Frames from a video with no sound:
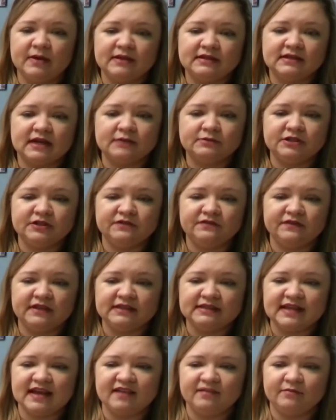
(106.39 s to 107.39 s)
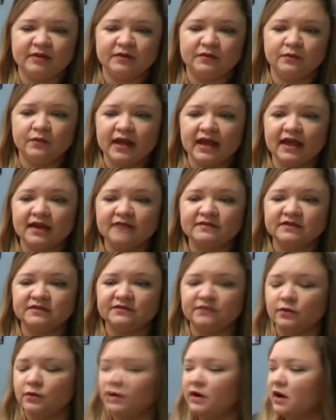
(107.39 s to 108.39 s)
the adoption fees have been waived
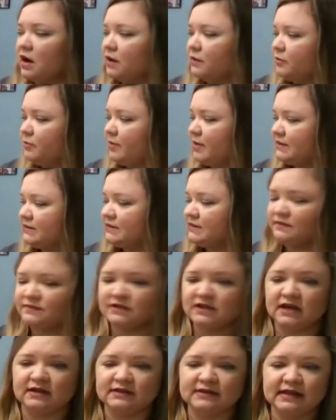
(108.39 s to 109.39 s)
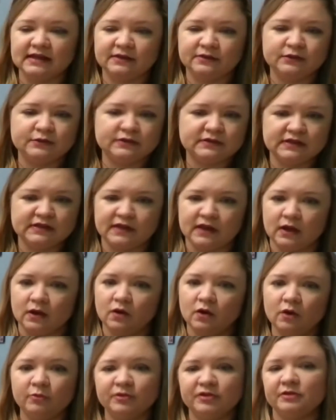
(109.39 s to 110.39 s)
for heartworm positive dogs like Lucy. They
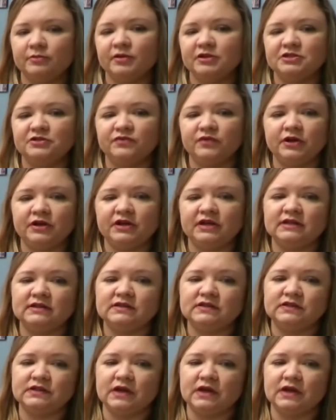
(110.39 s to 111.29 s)
go home with a bunch of goodies.